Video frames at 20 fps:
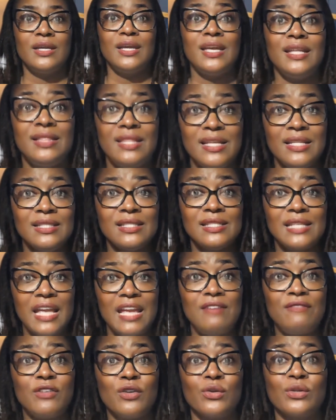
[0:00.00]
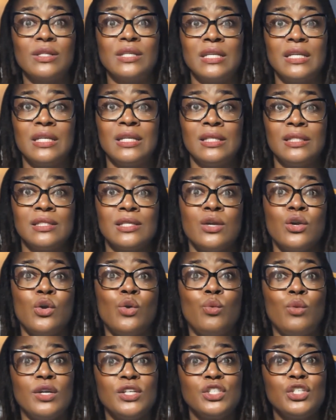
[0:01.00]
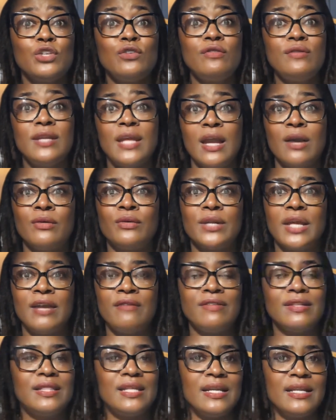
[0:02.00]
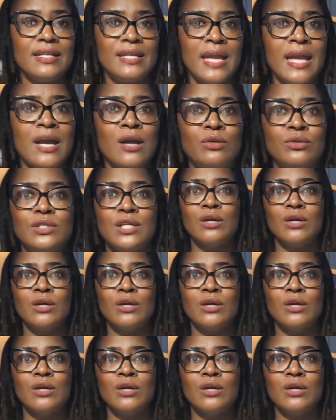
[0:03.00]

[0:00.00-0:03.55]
And then save your leads. Once you've narrowed everything down,